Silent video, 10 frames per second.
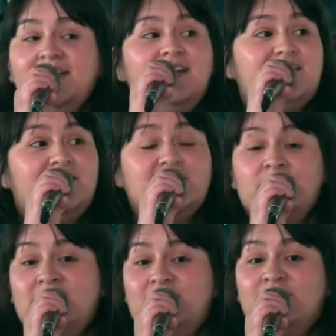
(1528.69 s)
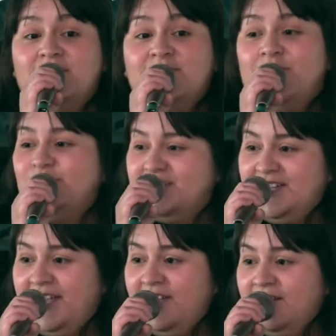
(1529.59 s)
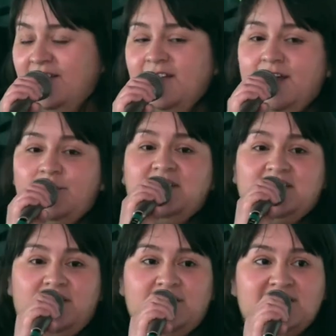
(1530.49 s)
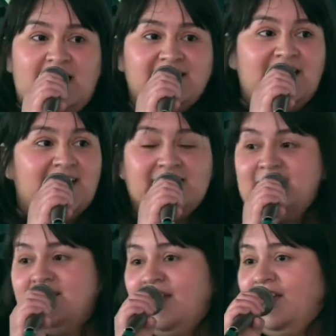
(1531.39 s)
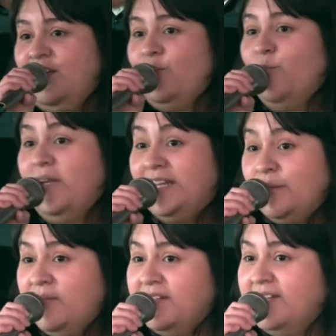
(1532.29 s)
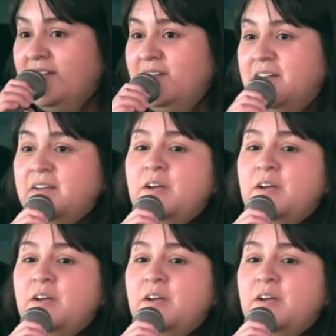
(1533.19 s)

It doesn't mean you can vote today, because there is that 90-day waiting period,